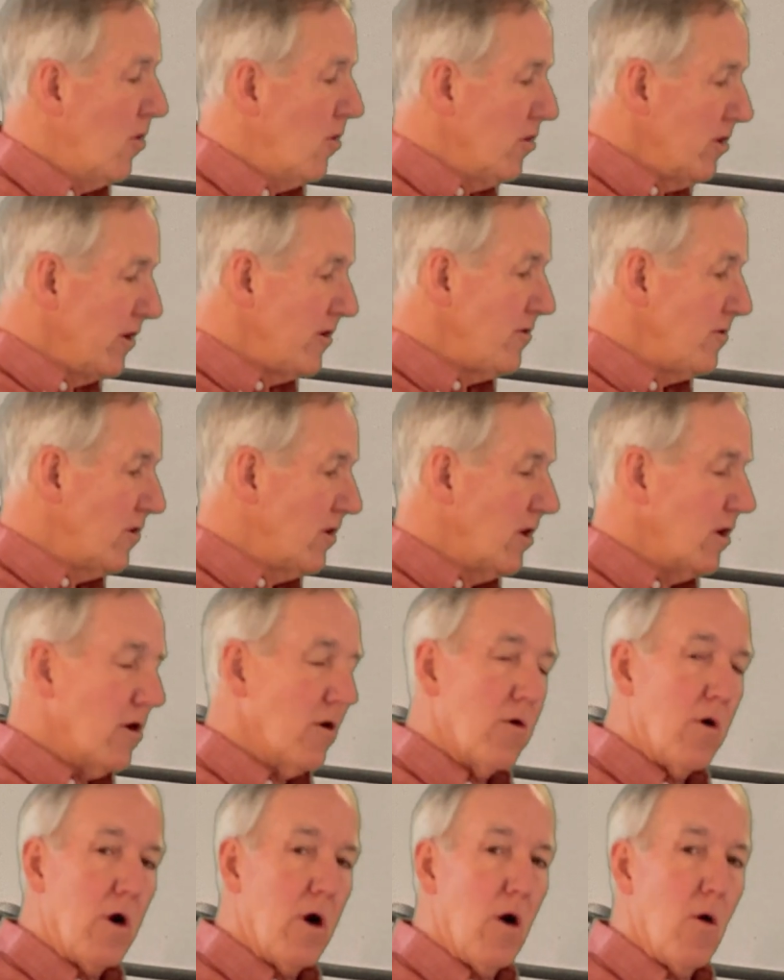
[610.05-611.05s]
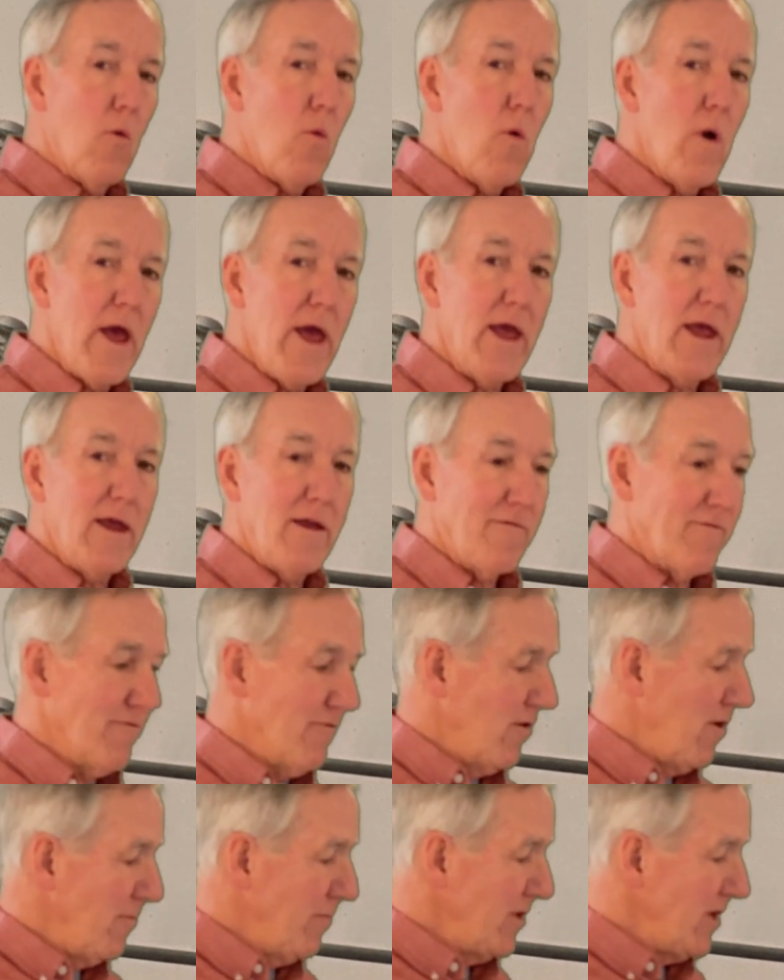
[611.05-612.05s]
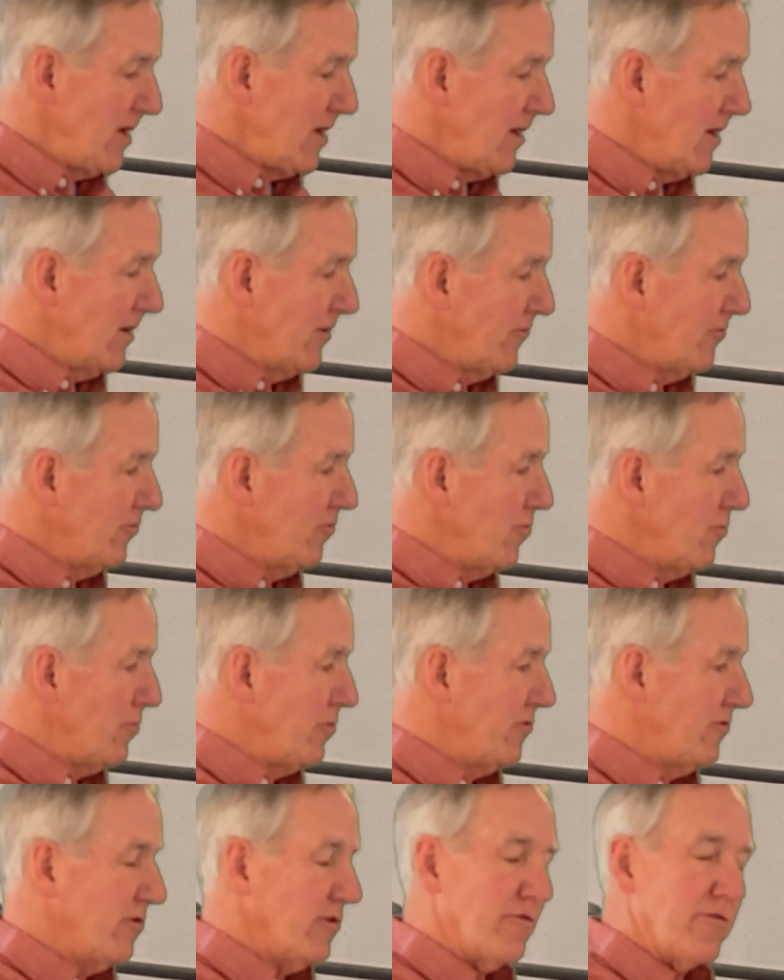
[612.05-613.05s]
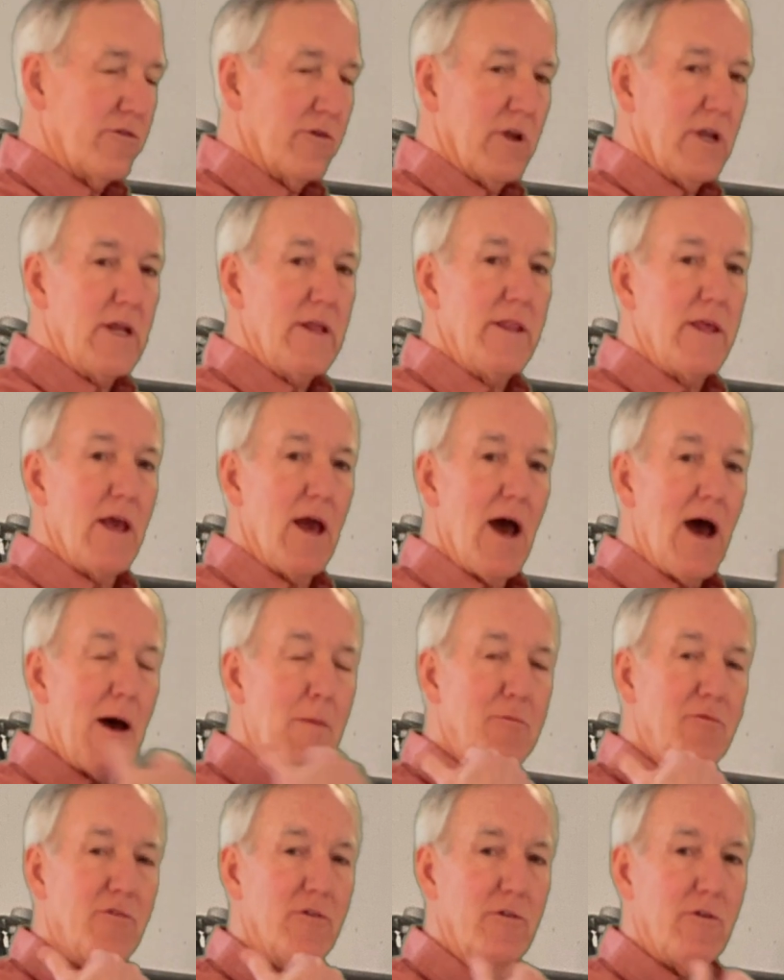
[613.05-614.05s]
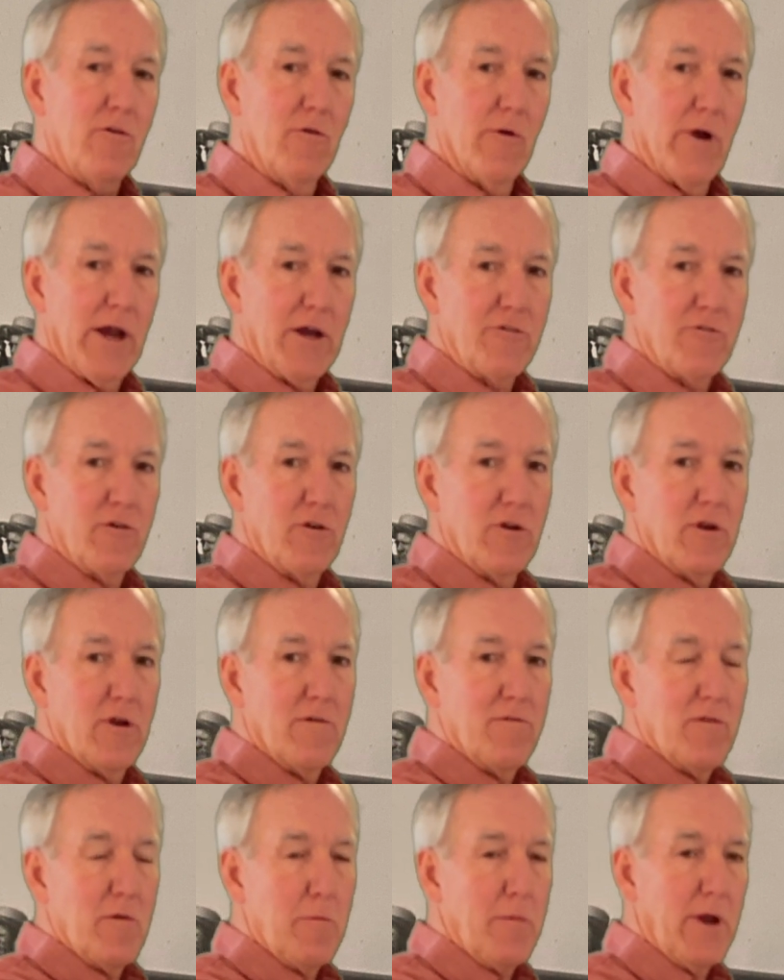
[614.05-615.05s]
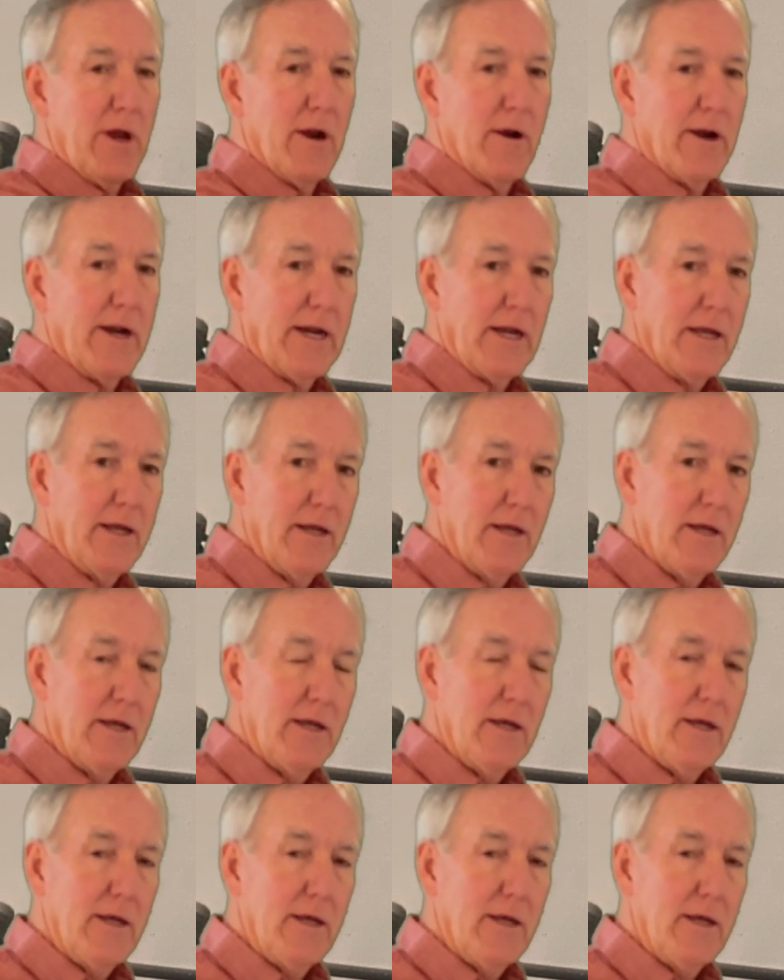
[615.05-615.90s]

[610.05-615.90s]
or do you go away from the assumed position in the opposite direction of the bearing,